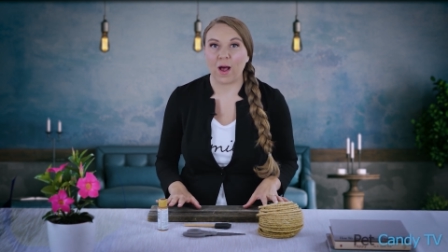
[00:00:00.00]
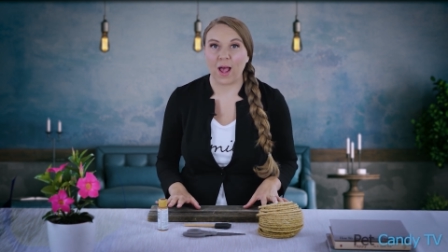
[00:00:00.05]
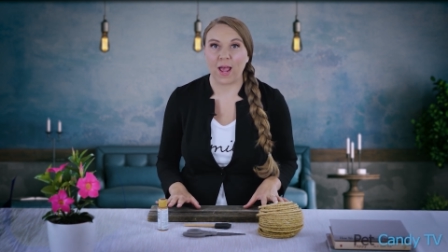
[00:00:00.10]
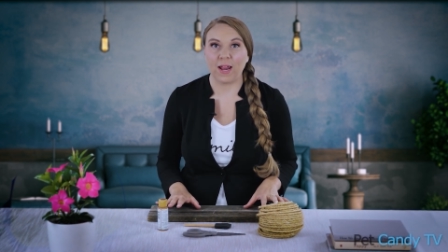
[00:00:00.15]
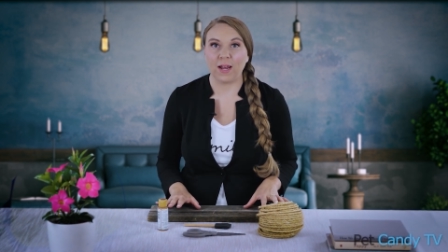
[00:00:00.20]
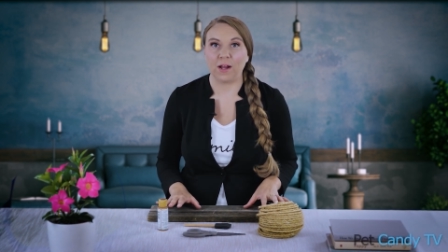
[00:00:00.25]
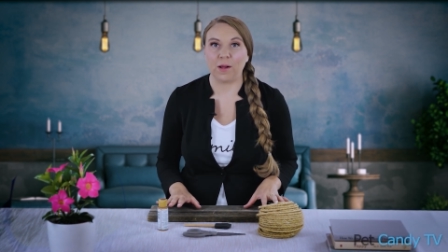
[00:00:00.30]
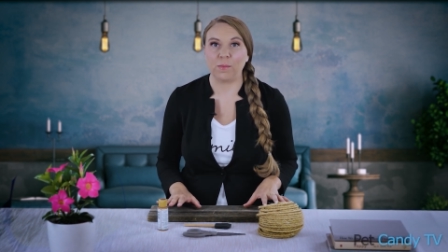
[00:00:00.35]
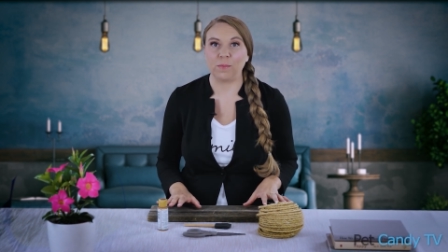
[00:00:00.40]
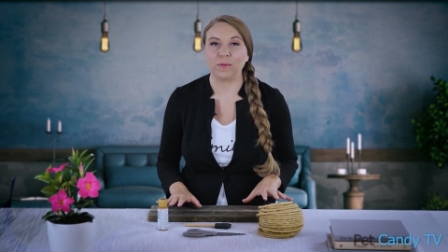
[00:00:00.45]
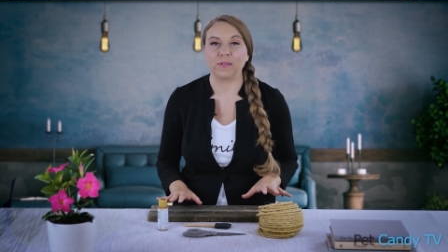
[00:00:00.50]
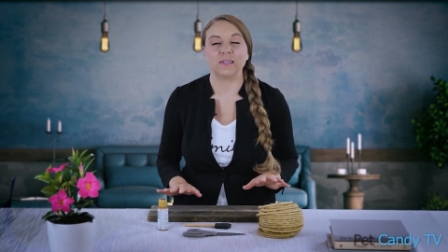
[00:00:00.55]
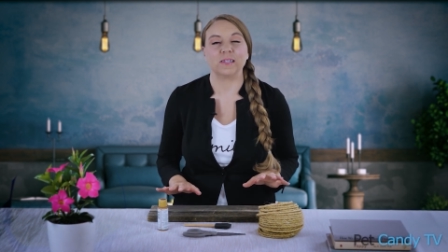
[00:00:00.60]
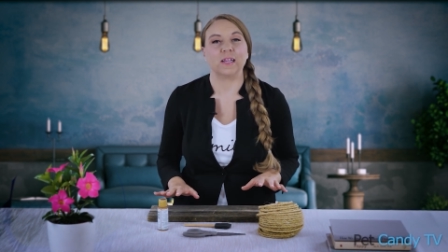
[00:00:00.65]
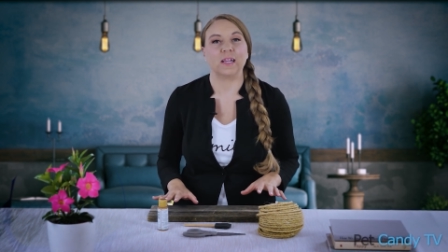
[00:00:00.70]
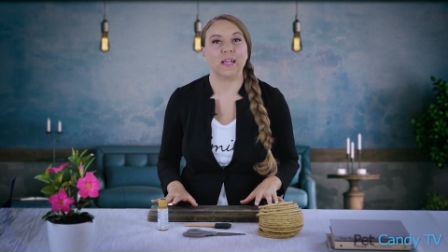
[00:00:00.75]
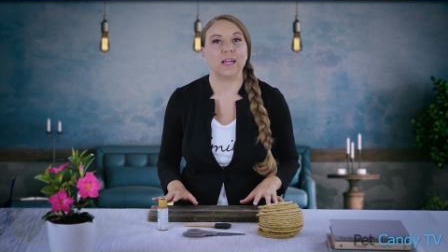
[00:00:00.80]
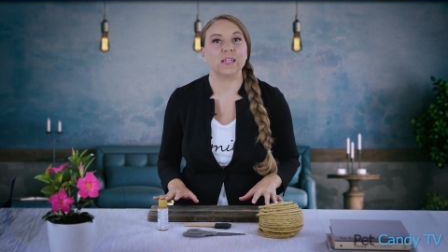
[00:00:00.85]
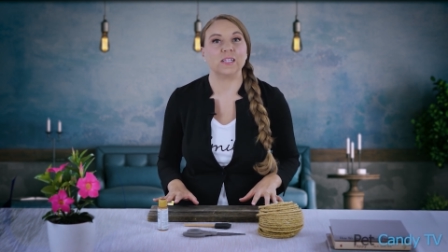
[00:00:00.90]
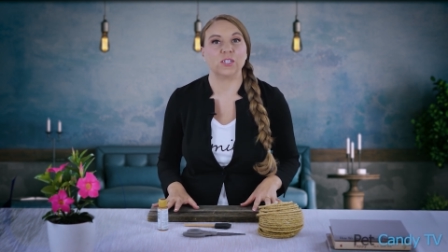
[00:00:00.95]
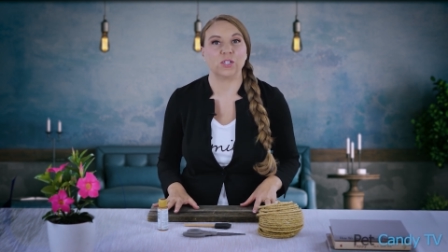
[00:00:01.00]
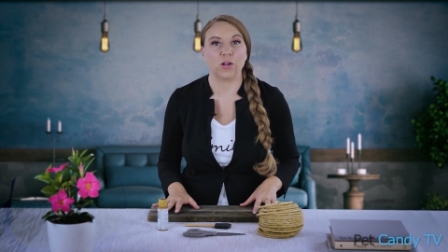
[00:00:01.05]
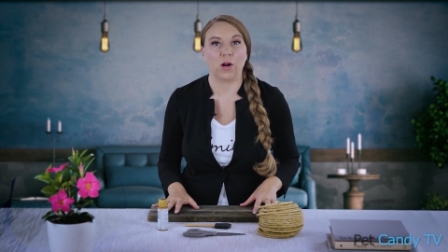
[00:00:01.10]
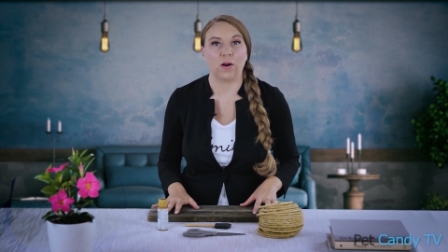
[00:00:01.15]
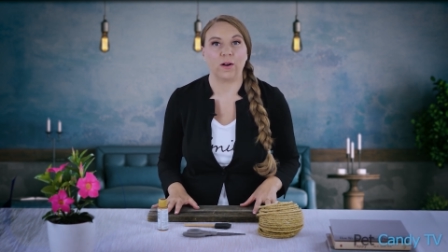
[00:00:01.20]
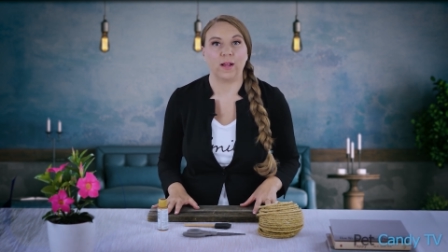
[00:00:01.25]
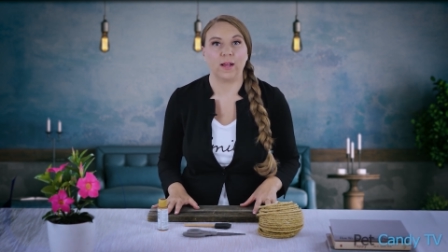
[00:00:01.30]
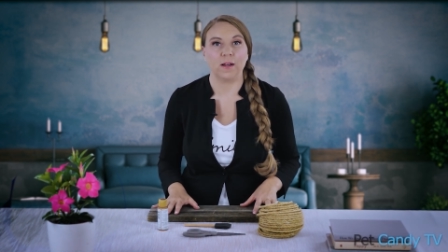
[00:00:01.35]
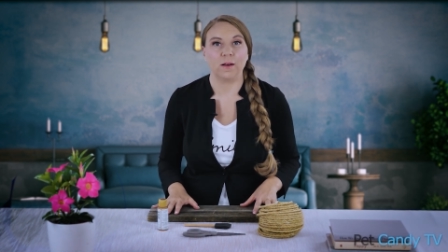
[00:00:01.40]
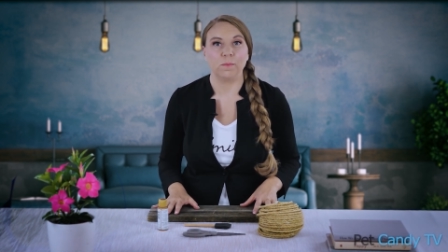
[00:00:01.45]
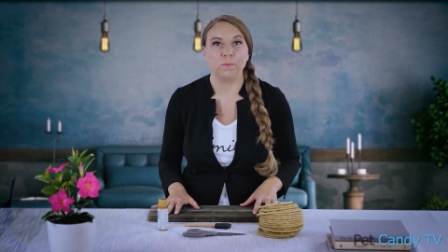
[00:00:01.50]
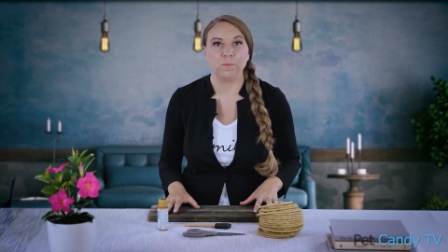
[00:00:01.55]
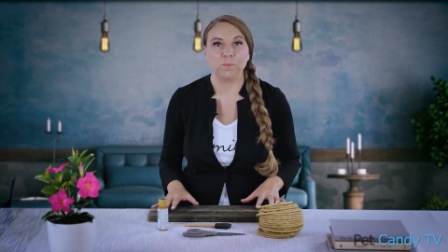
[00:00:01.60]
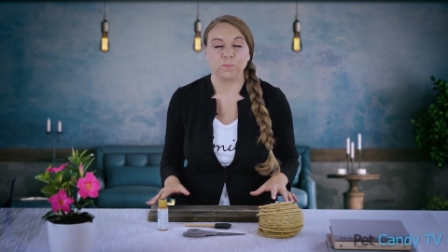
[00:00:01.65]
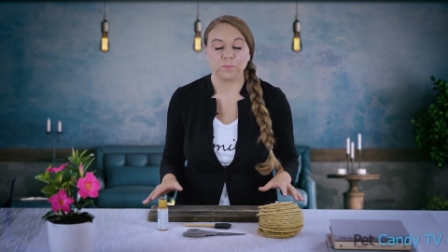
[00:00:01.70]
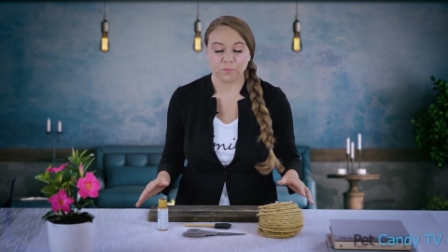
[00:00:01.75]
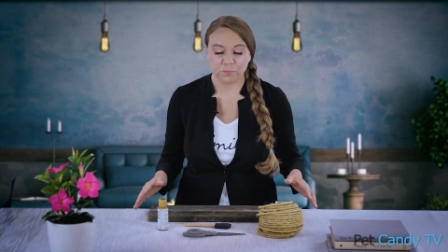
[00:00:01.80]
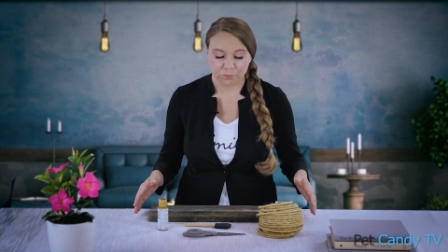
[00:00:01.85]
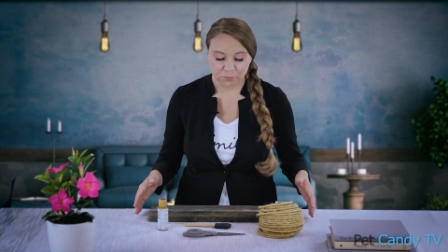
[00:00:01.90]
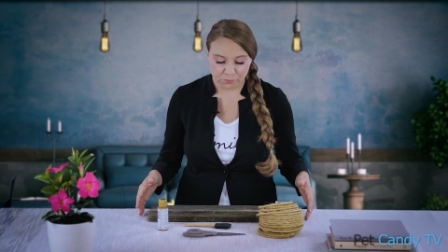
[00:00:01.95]
items to get started.
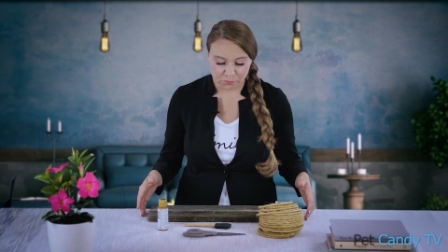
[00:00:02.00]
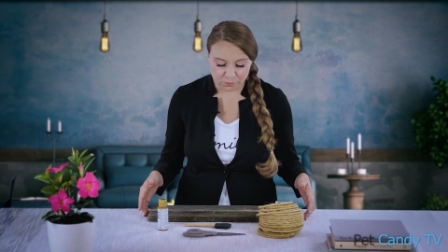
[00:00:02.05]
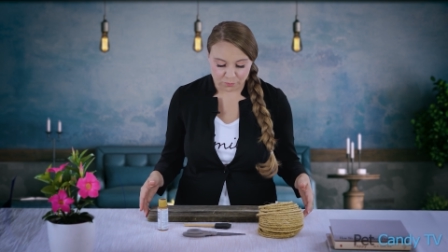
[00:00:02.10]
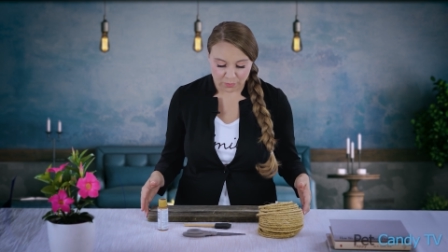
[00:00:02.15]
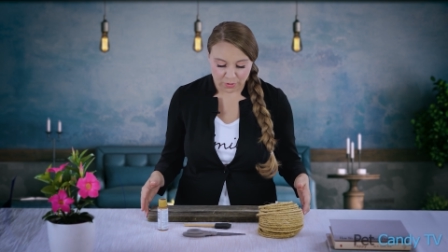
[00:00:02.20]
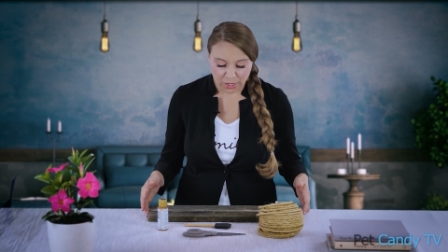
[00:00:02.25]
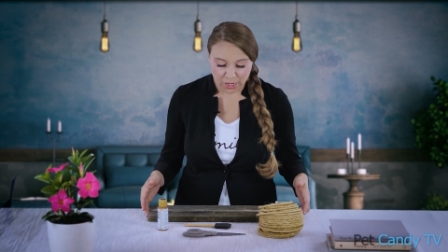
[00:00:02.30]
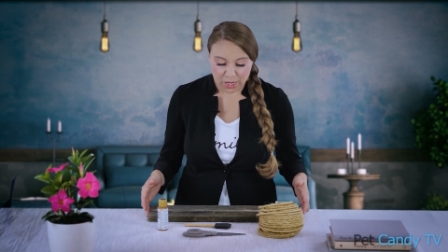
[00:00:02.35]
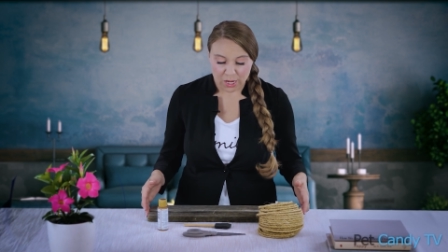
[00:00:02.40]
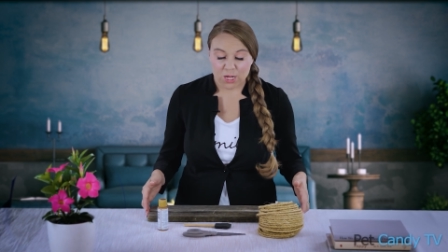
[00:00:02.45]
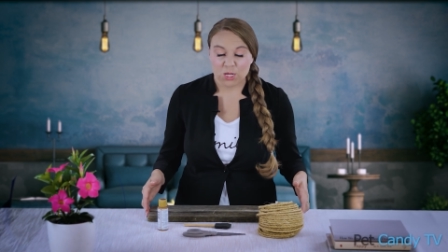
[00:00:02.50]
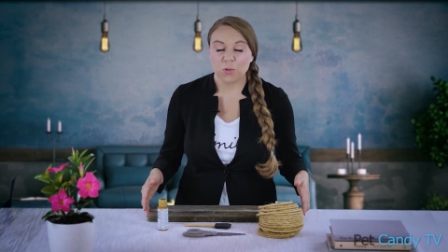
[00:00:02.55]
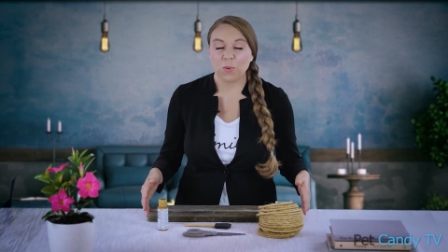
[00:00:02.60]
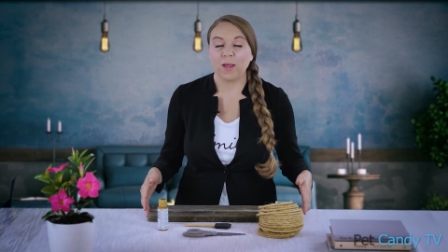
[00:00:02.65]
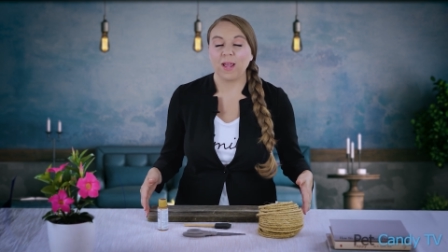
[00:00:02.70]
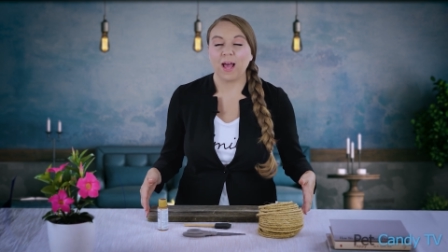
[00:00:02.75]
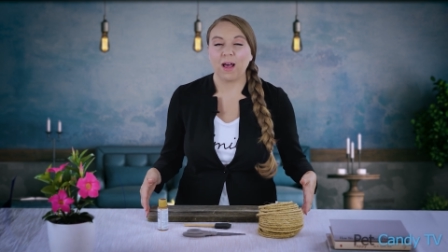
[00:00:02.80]
So I